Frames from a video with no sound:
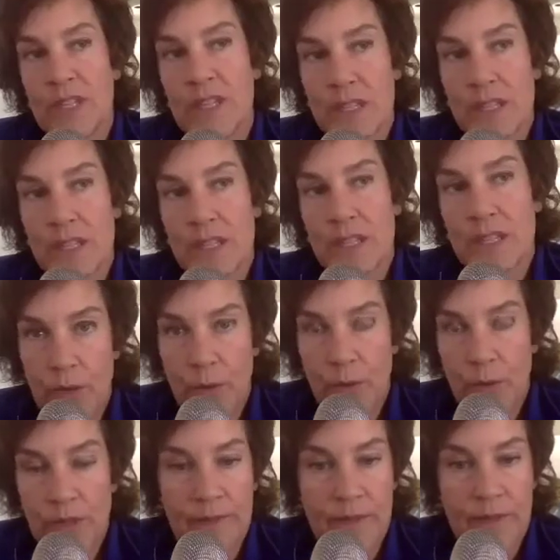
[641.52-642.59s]
the good rule
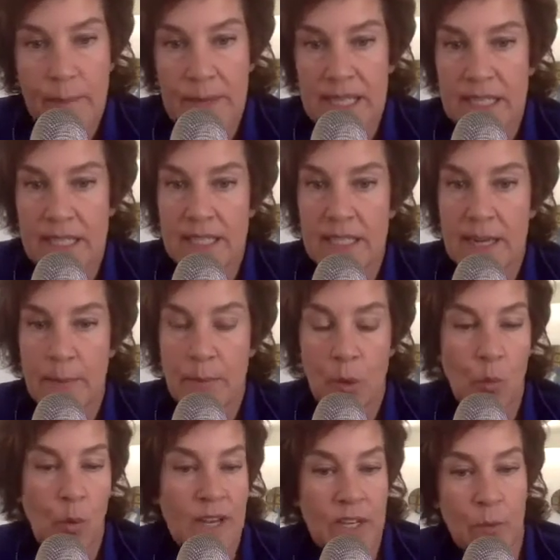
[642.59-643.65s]
of thumb is, number
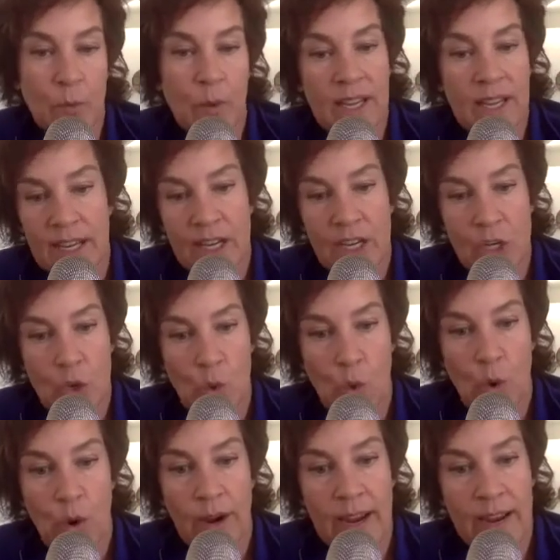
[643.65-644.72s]
one, you want to
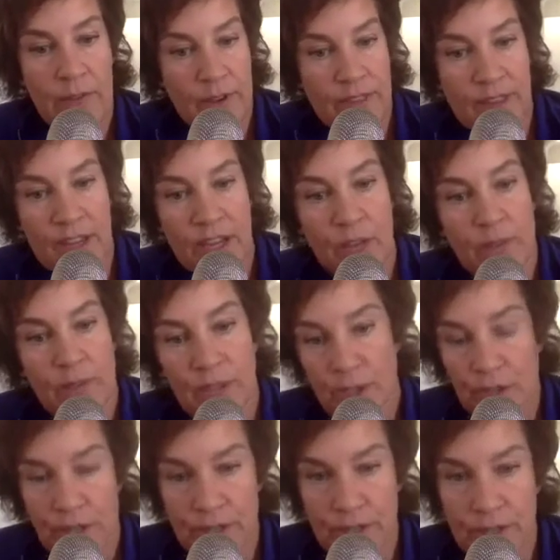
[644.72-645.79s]
ignore everything you've
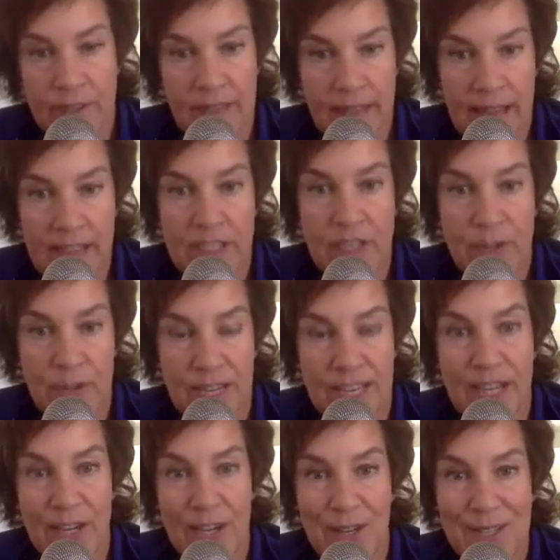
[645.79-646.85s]
learned for the last 30
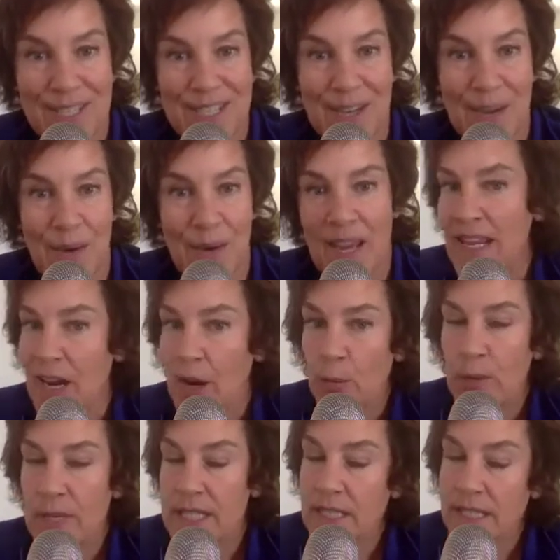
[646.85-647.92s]
years. So
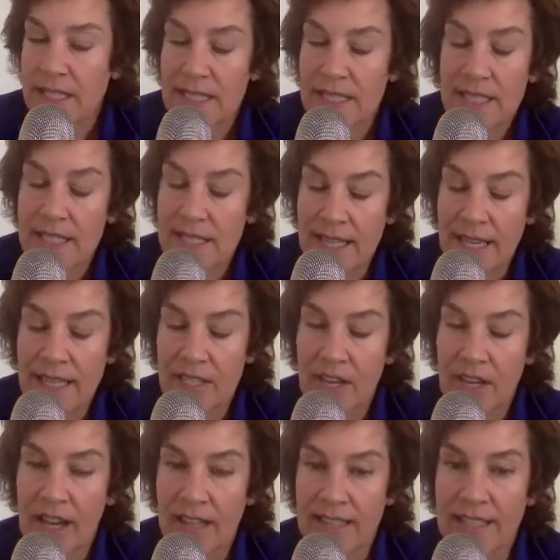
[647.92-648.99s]
recently did a TED
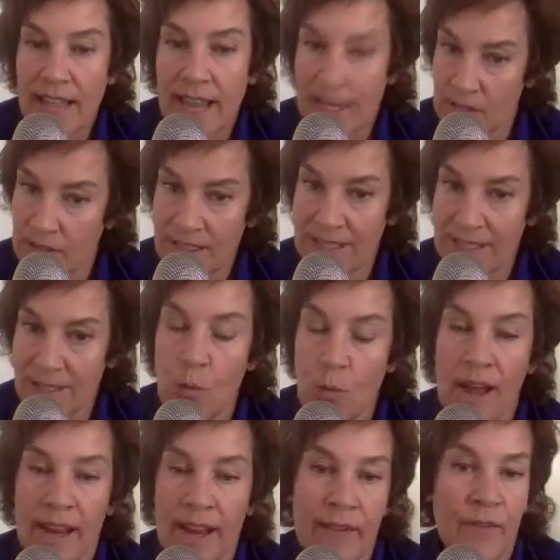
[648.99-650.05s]
Talk titled
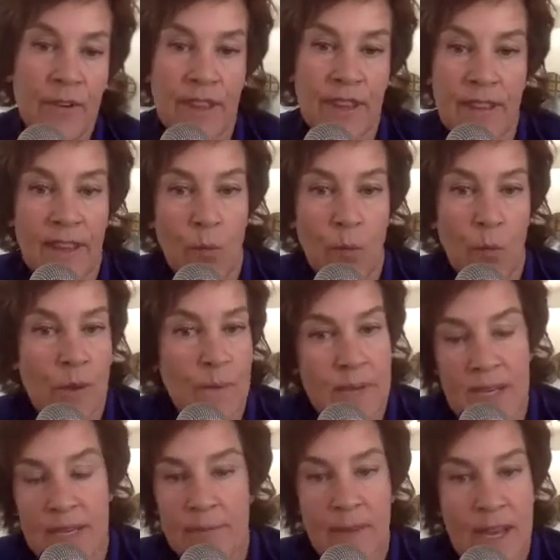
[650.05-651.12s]
Why Everything Women
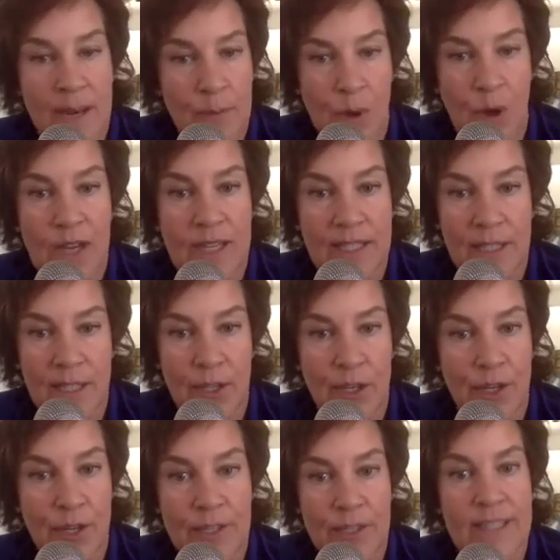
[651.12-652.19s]
in Menopause
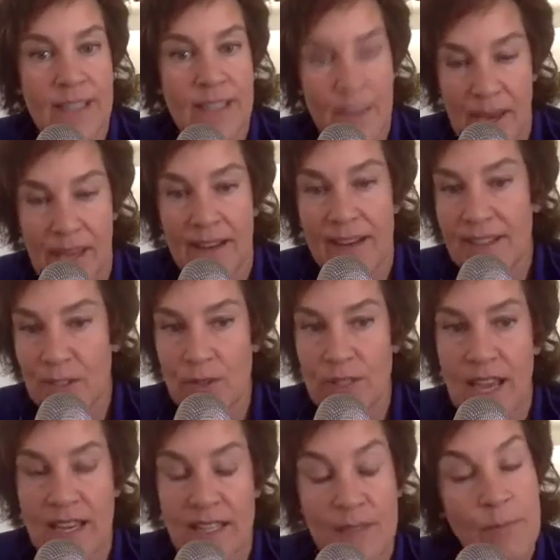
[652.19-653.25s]
Learned About
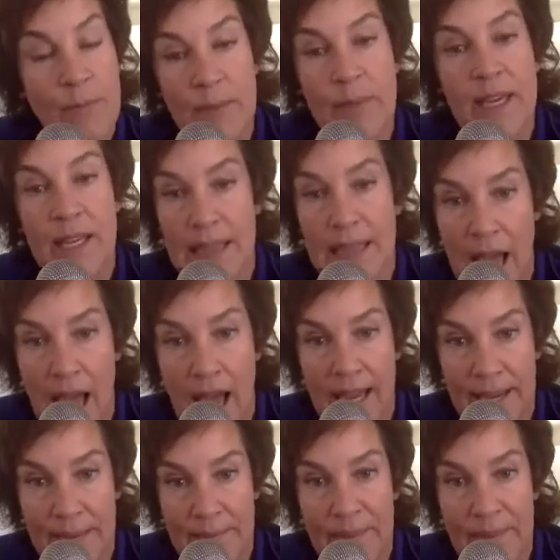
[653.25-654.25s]
Exercise May Be a Lie.